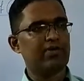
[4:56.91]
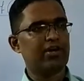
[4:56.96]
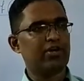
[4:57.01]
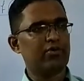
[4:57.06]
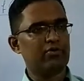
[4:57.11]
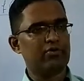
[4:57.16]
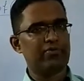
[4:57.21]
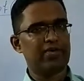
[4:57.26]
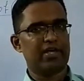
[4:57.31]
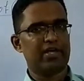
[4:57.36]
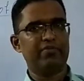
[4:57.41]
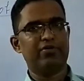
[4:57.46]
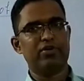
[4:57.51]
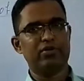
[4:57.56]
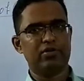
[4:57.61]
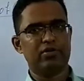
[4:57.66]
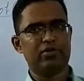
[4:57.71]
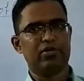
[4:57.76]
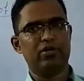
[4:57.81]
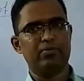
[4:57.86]
Why don't we give it
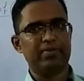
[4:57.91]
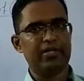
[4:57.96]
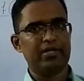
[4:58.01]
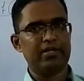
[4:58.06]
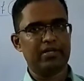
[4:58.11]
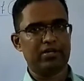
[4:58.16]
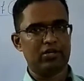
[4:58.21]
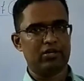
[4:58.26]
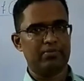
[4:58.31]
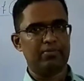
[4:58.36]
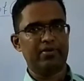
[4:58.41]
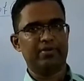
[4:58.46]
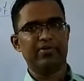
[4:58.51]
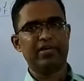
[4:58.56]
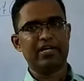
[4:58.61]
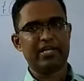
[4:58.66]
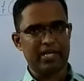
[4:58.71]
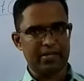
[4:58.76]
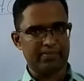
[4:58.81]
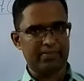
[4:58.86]
to the government? The government
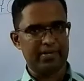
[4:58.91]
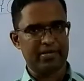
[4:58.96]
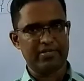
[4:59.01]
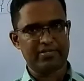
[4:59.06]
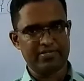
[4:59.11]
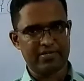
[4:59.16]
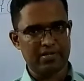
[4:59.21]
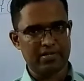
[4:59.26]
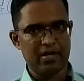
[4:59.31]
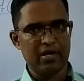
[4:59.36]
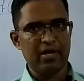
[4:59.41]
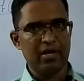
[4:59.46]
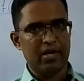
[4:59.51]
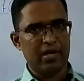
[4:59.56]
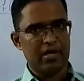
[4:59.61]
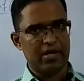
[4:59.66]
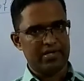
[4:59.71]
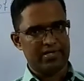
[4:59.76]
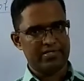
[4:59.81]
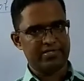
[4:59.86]
will keep its
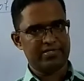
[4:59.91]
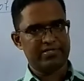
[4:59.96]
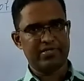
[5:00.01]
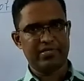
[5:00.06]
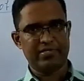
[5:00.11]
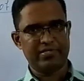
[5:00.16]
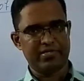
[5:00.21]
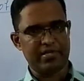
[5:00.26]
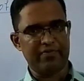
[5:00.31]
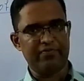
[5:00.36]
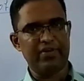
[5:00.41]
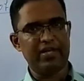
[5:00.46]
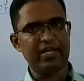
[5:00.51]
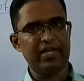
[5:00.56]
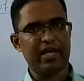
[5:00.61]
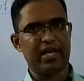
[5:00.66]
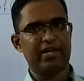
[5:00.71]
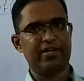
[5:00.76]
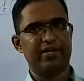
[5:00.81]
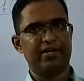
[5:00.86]

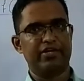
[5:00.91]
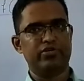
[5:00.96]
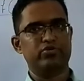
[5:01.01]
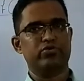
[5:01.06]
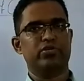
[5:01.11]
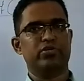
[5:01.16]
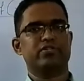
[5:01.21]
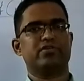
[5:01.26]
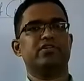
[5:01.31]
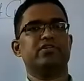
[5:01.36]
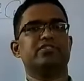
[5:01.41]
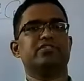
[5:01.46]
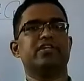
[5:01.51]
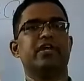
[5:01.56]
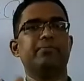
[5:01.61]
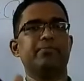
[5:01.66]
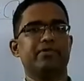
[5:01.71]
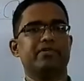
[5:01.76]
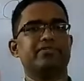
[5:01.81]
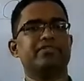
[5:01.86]
safely and issue us a
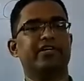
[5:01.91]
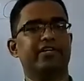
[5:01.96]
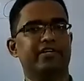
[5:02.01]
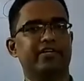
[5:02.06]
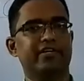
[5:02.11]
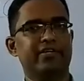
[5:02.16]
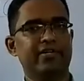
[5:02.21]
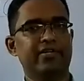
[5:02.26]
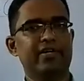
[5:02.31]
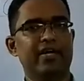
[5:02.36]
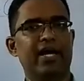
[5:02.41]
stamped receipt.